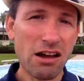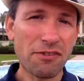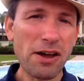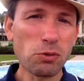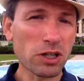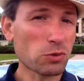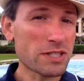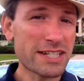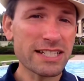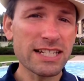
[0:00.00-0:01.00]
if I worked
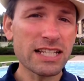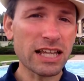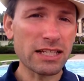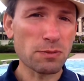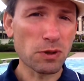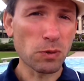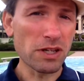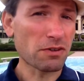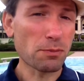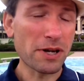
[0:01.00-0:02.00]
with 60 clients per
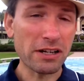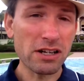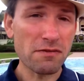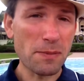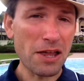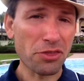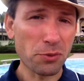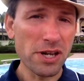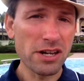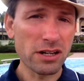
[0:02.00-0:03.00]
week for a period of about
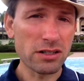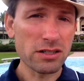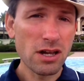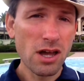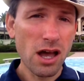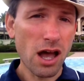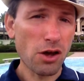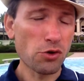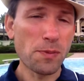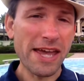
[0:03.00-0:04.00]
three years,
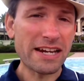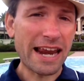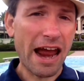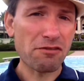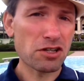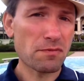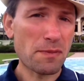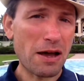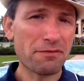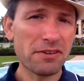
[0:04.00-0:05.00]
uh, who paid an average of
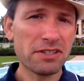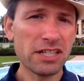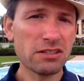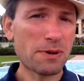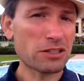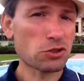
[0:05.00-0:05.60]
about 15 to about